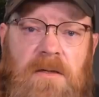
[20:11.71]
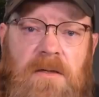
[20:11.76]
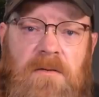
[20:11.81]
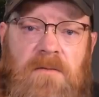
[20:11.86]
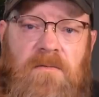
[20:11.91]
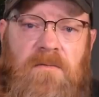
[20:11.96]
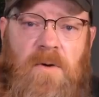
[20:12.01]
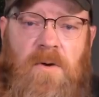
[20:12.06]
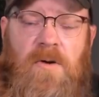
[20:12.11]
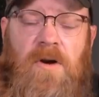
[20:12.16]

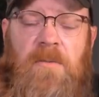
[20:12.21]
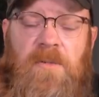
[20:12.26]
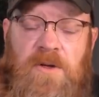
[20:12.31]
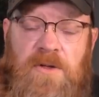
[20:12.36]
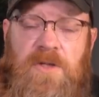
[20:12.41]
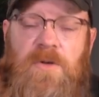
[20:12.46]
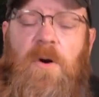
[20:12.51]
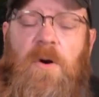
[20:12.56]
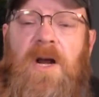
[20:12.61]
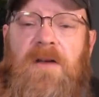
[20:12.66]
for criminals
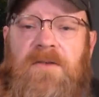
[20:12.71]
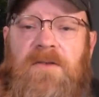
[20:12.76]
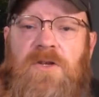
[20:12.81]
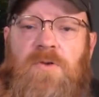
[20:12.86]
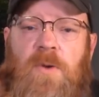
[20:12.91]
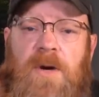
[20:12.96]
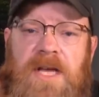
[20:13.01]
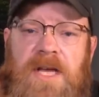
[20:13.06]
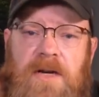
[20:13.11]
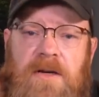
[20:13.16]
who aren't even
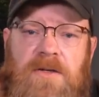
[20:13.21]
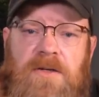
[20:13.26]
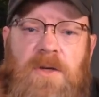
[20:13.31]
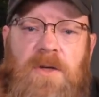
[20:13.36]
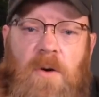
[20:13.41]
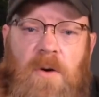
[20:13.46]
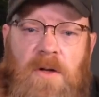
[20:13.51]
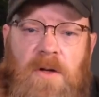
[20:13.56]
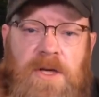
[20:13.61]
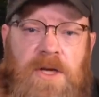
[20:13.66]
20 years
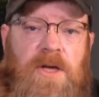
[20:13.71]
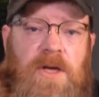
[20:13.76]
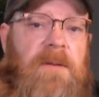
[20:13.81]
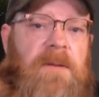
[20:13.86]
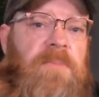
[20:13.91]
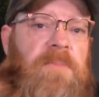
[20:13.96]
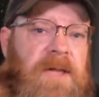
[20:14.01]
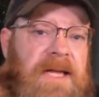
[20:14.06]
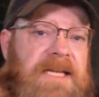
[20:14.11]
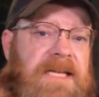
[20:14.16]
old and you can
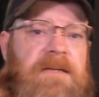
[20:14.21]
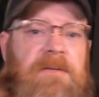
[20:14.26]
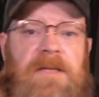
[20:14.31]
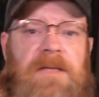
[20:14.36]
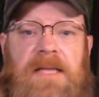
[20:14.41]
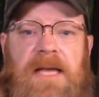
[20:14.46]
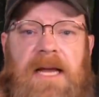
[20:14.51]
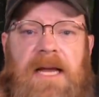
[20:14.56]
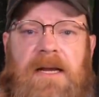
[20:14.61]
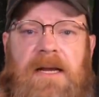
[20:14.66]
play something
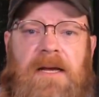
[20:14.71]
that